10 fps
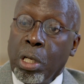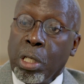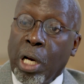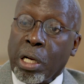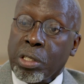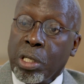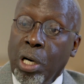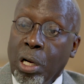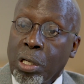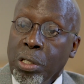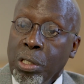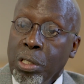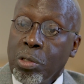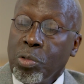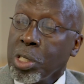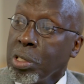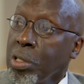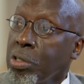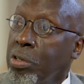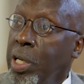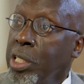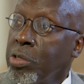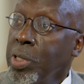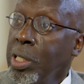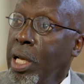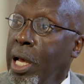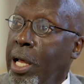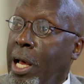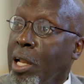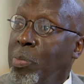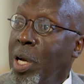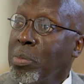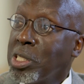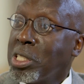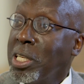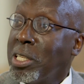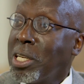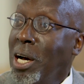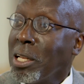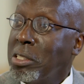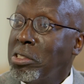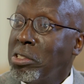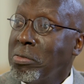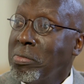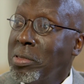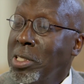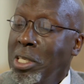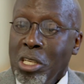Dr. Carter was an undergraduate at Alabama State College. Okay, wow.